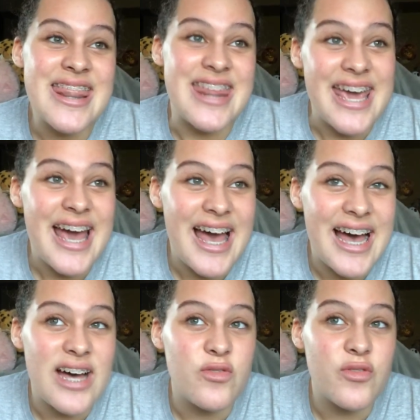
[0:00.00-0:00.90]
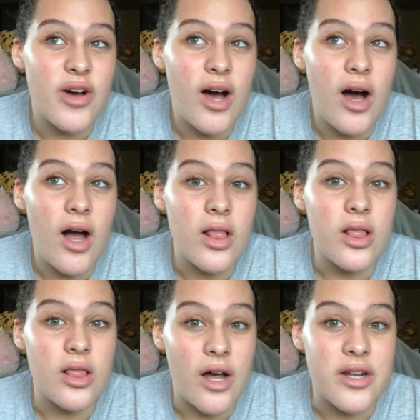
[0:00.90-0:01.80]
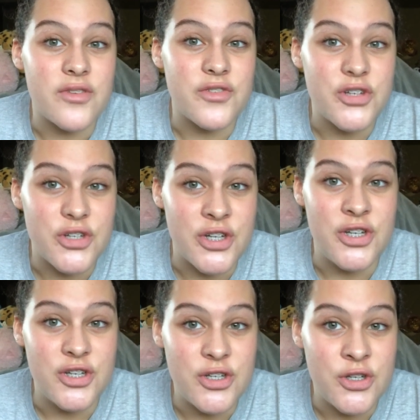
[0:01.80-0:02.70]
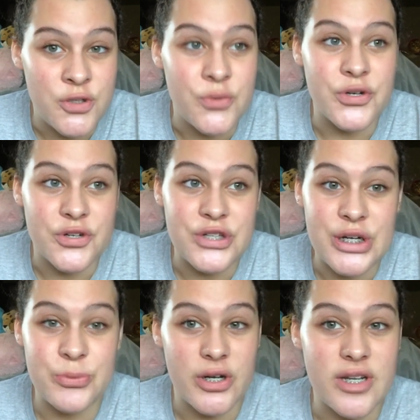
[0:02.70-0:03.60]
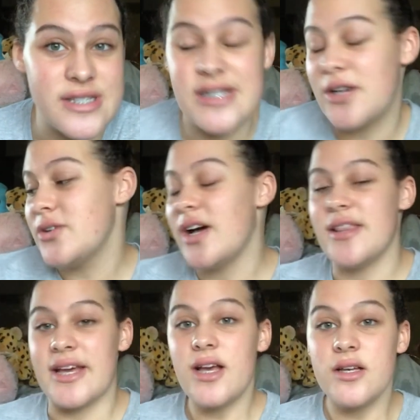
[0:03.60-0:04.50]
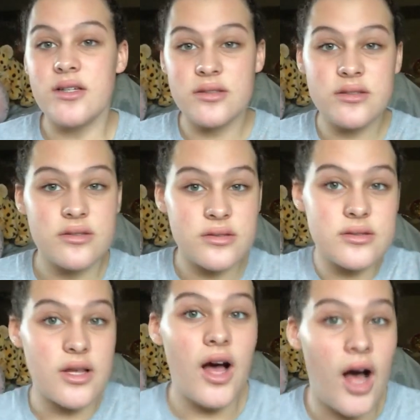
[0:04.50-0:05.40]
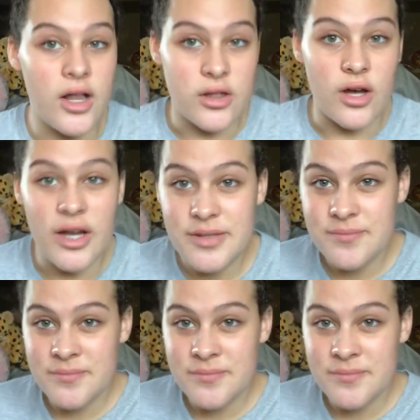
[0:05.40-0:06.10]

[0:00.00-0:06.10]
They have a lot of good new curly hair products now, like a lot.